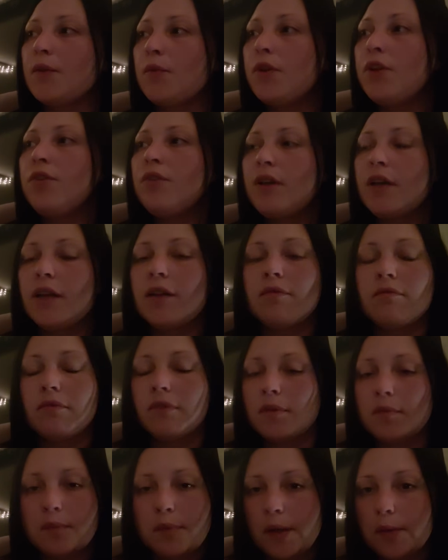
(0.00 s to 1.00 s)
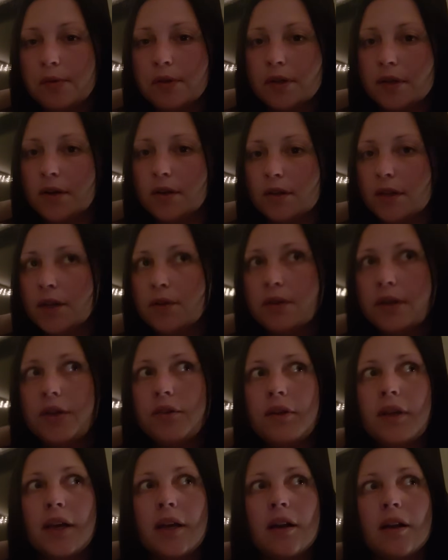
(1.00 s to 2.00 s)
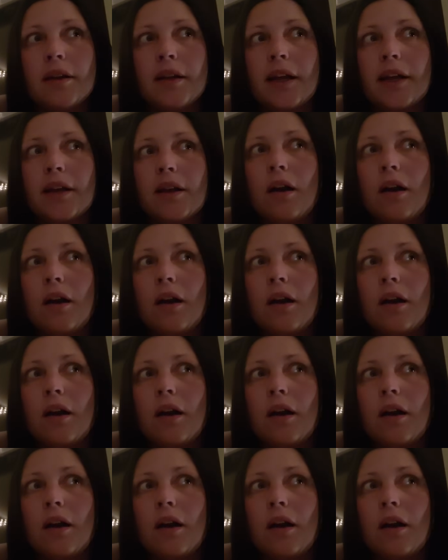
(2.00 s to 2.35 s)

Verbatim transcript: when you get people that know, like when you get on like